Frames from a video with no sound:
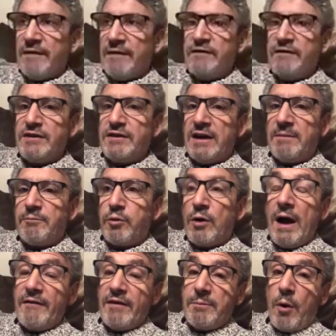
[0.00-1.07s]
done
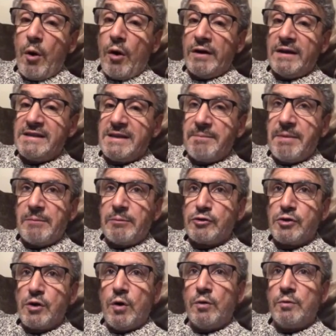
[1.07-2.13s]
private parties at people's
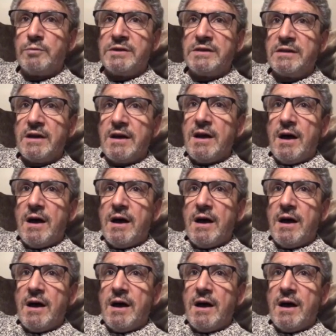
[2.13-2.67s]
homes.